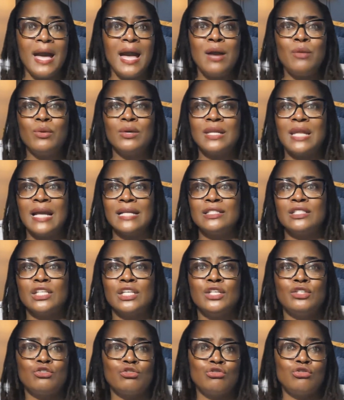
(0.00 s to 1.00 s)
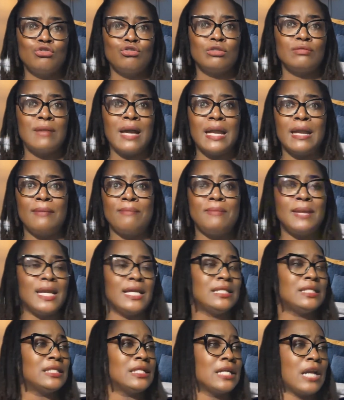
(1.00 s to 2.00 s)
I would like to introduce my
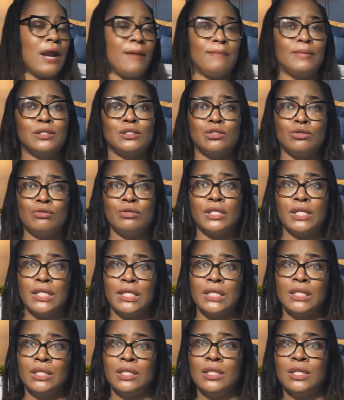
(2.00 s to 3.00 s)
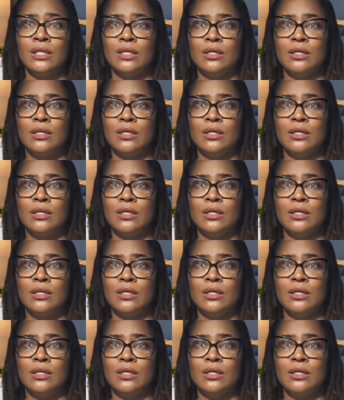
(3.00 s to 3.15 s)
amazing opportunity."